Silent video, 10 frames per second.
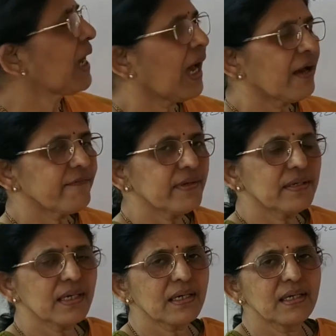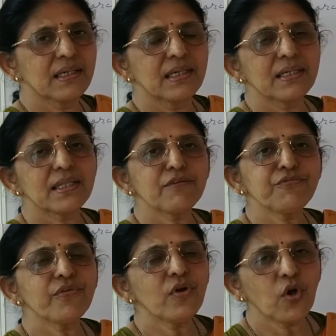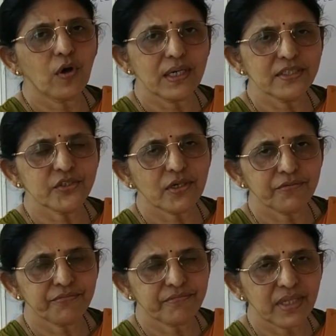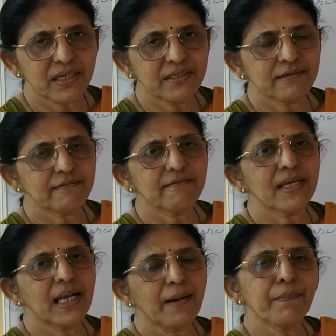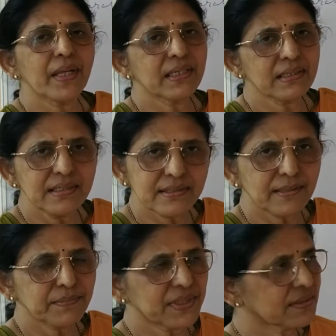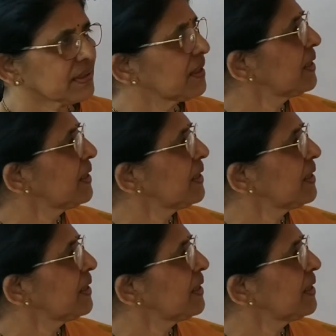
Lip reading: having the full knowledge of that while applying the subjects.